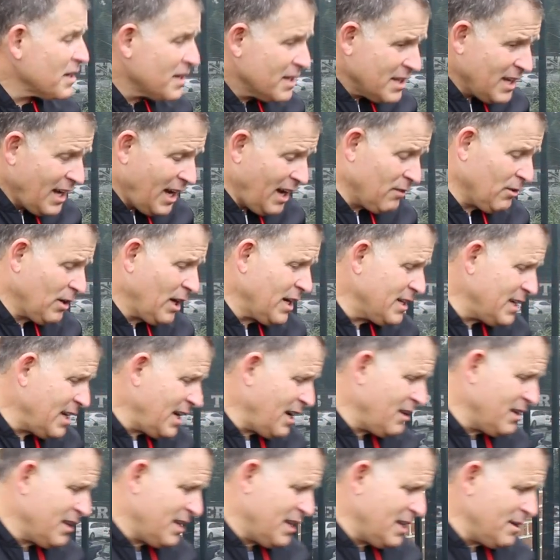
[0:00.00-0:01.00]
Yeah, right
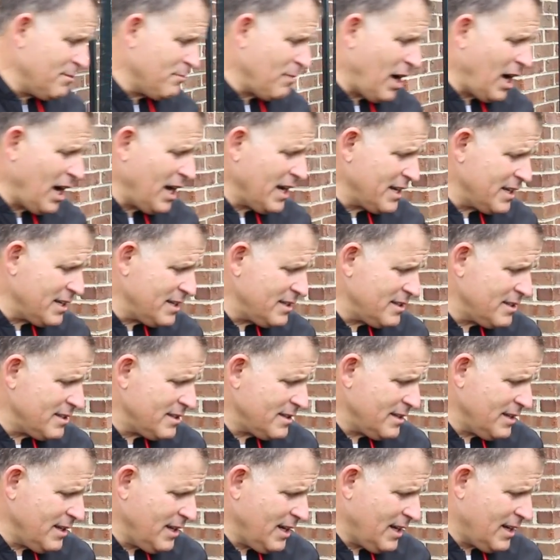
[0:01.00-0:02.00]
now he, Mayan,
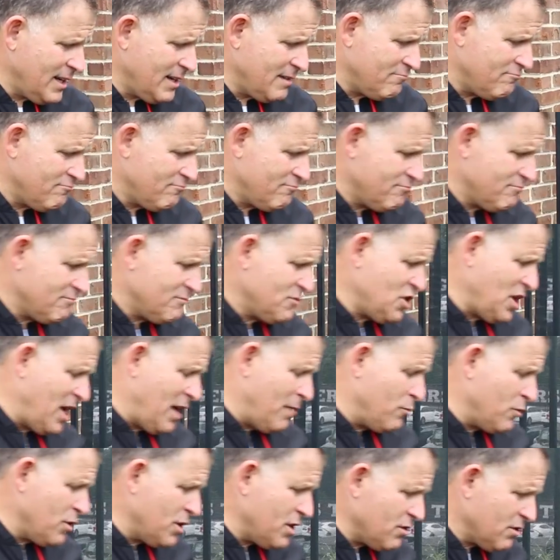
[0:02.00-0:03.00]

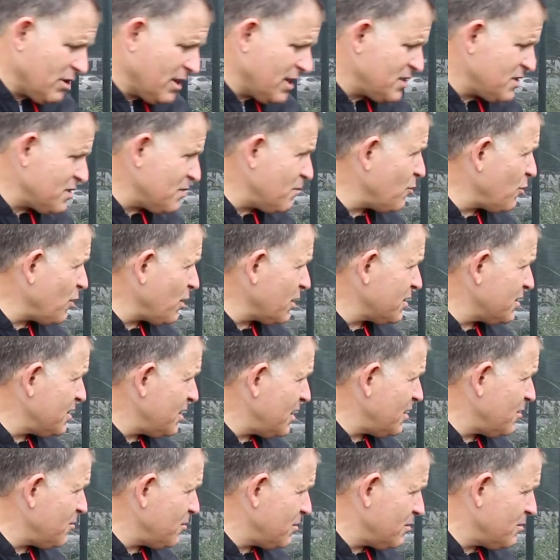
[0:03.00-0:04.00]
Jamry will get some work
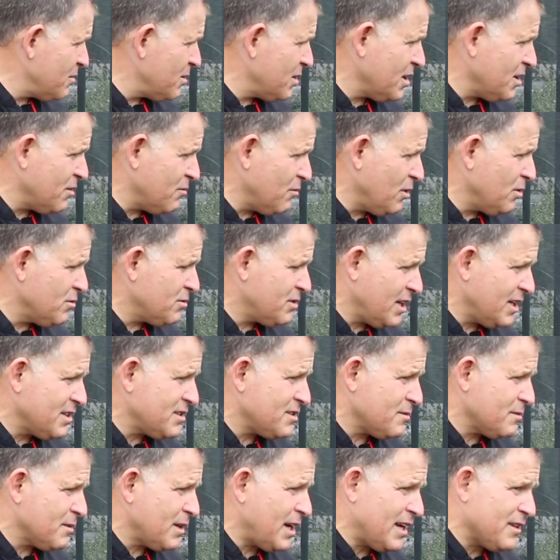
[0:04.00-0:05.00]
there. We're going to rotate
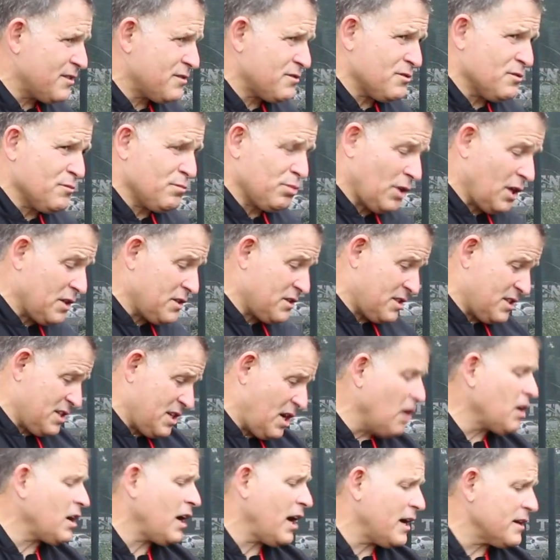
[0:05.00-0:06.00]
some guys through, plus the
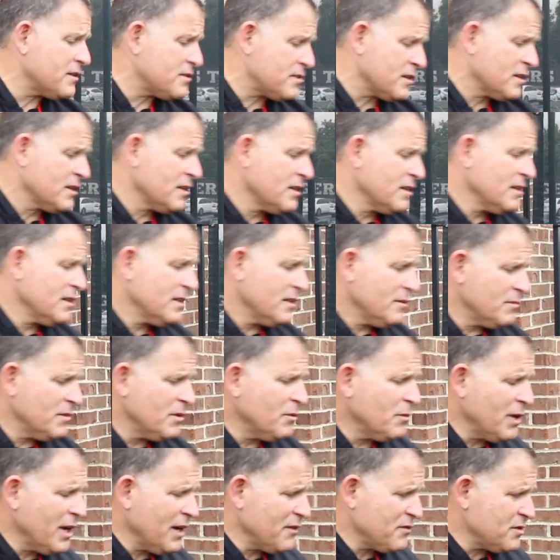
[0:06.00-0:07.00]
young guys. I
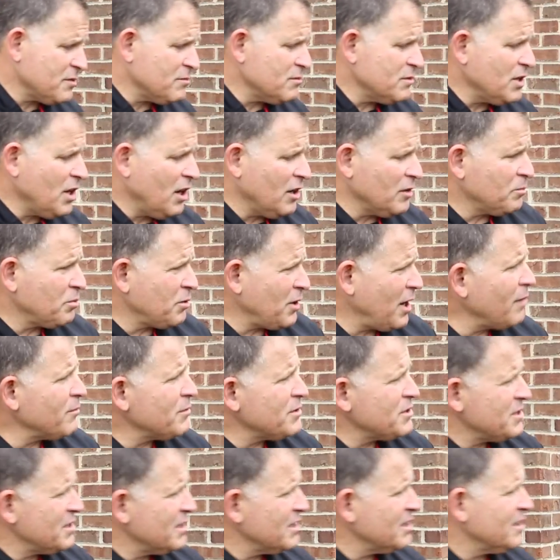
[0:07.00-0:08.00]
mean, we have some young,
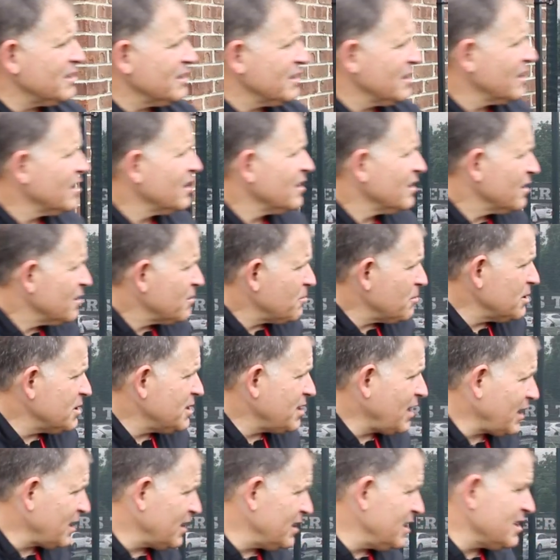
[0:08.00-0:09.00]
promising three
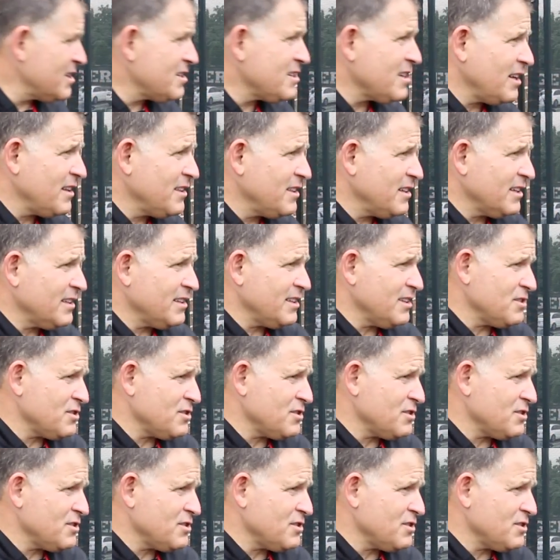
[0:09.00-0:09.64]
techniques, I think.